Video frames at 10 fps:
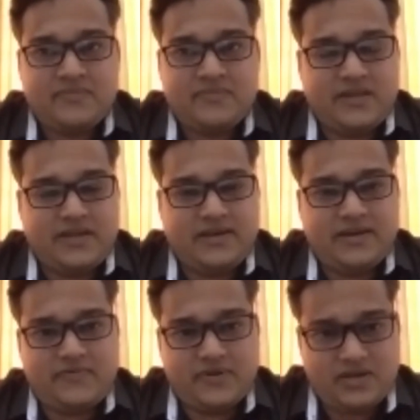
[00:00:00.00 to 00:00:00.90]
Then
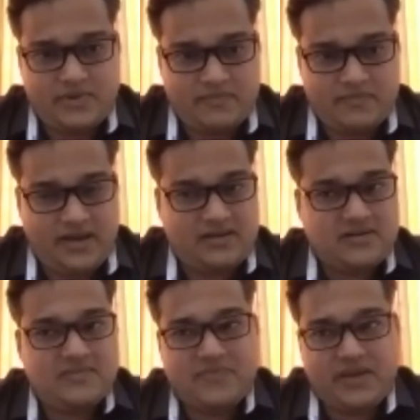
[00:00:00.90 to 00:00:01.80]
after coming back,
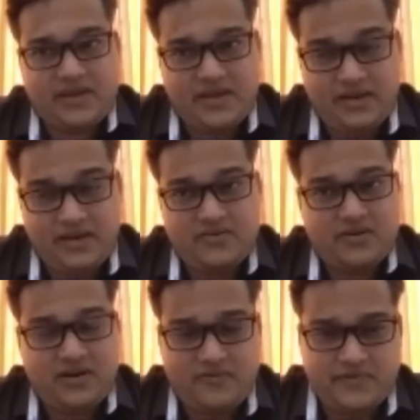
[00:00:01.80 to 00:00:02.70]
again
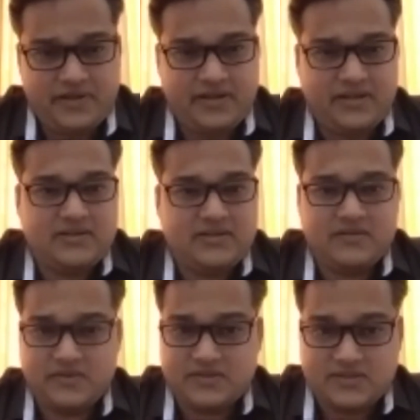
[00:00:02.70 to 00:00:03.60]
drafting,
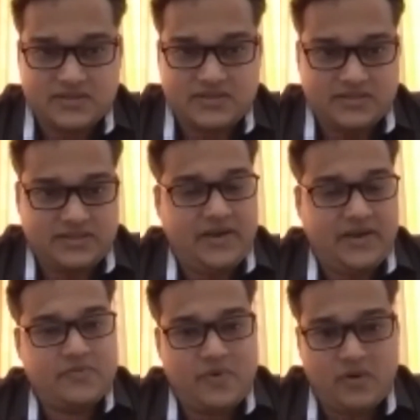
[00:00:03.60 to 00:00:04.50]
researching. I have
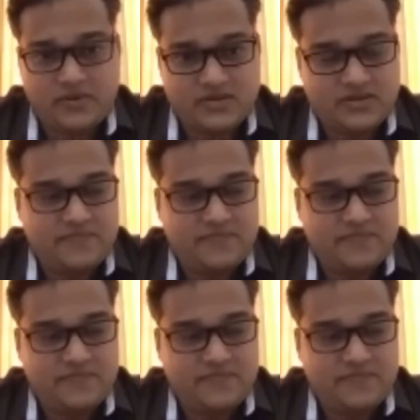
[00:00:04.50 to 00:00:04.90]
to monitor